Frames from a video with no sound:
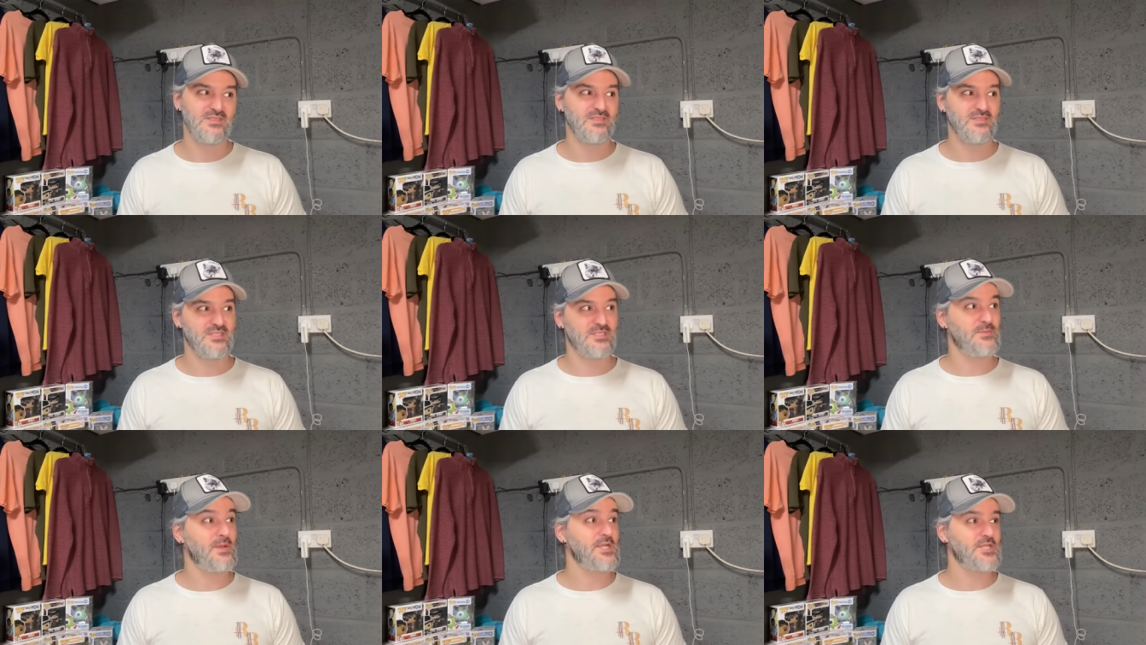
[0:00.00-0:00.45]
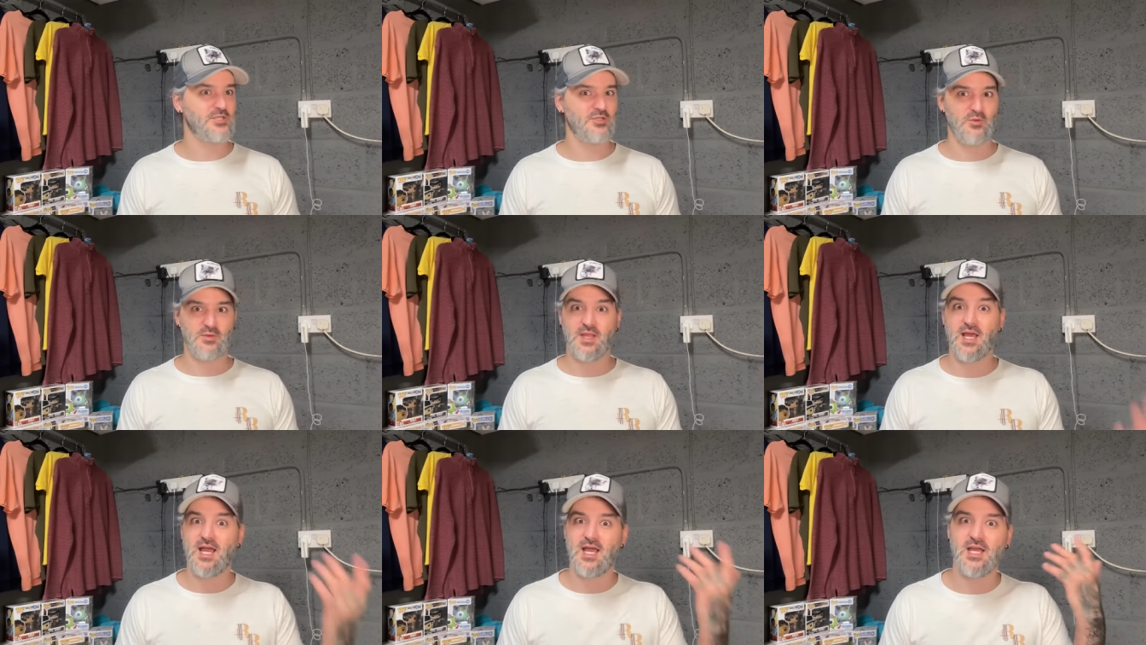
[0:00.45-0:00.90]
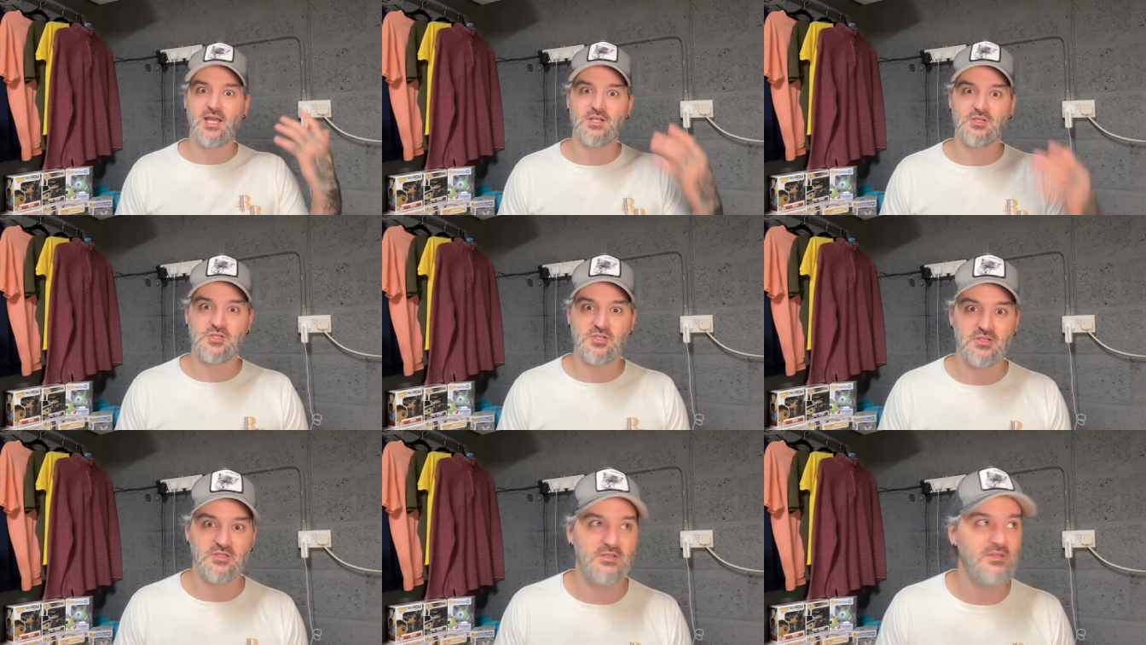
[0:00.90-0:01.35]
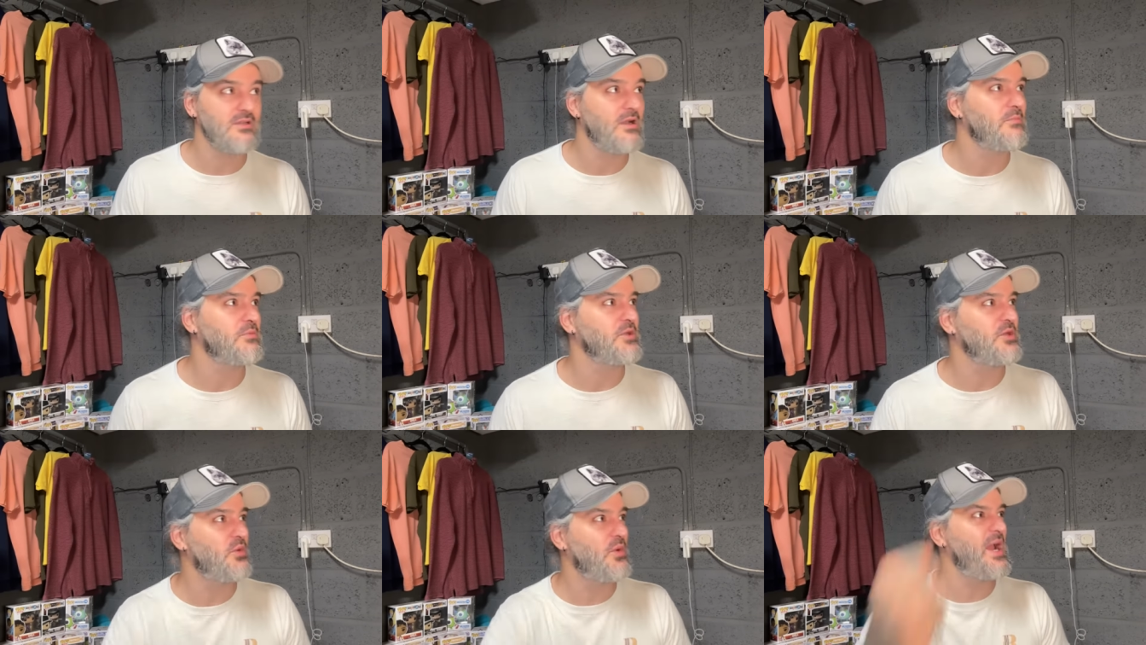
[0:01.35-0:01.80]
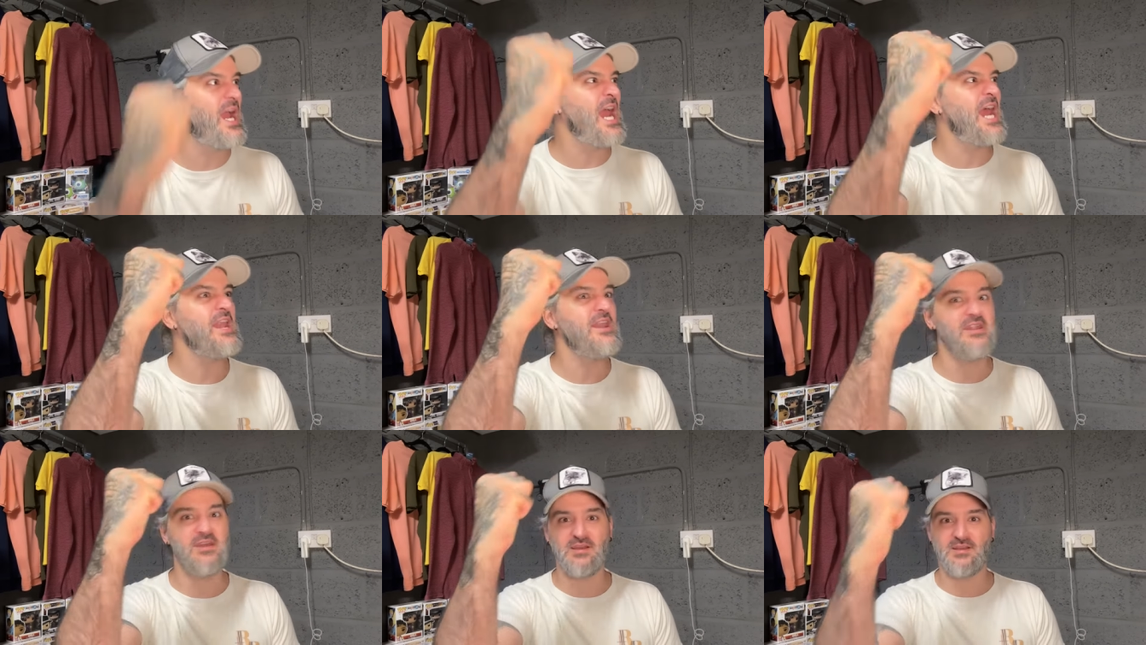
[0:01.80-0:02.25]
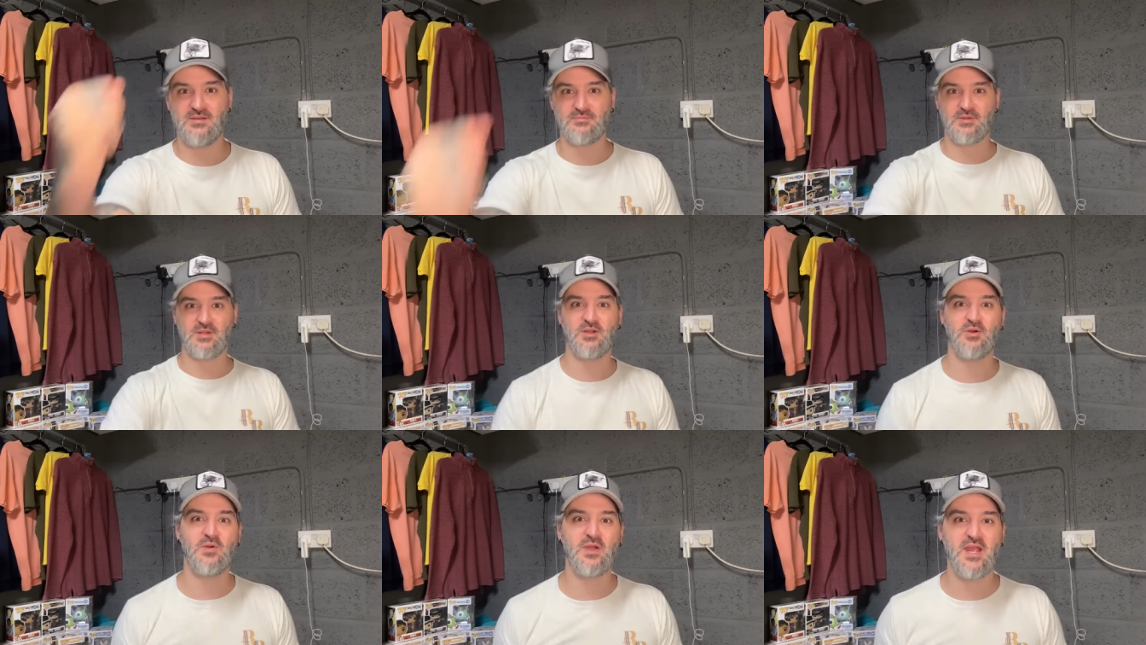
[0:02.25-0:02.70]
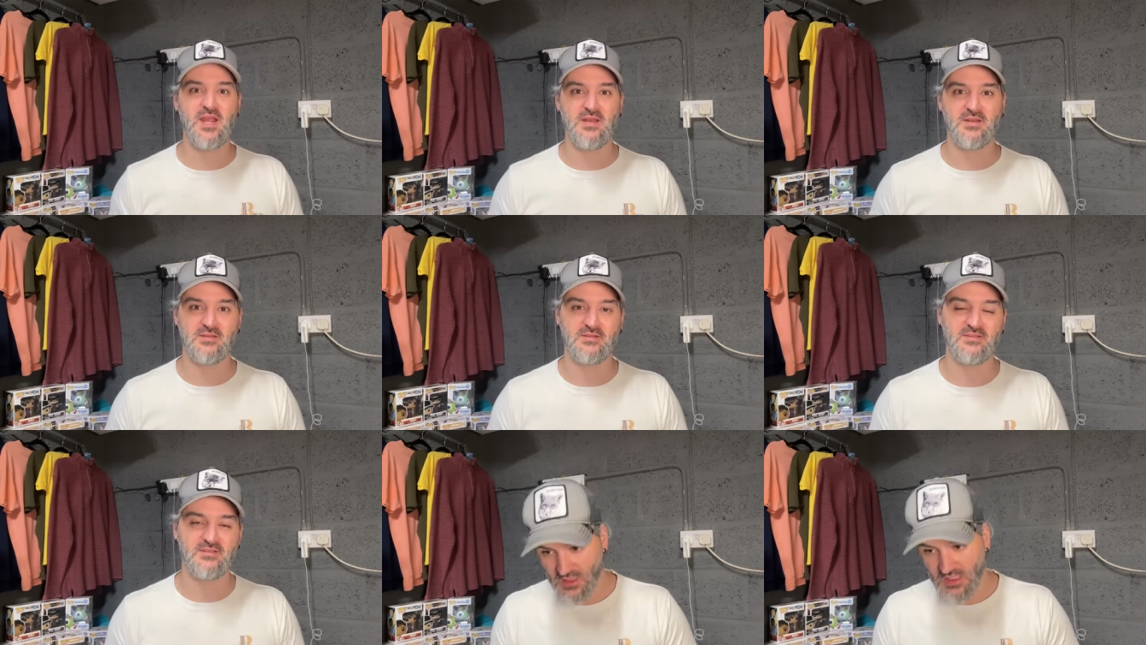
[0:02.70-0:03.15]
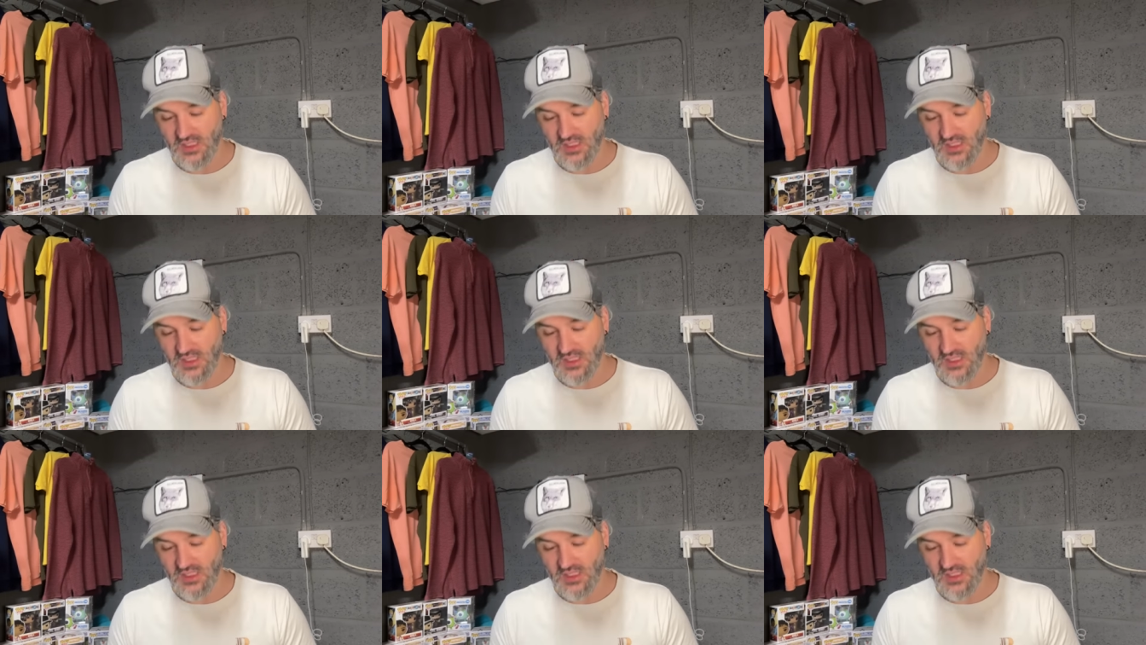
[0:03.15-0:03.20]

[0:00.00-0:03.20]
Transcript: especially not with that attitude. I'm going to win. I'm going to win.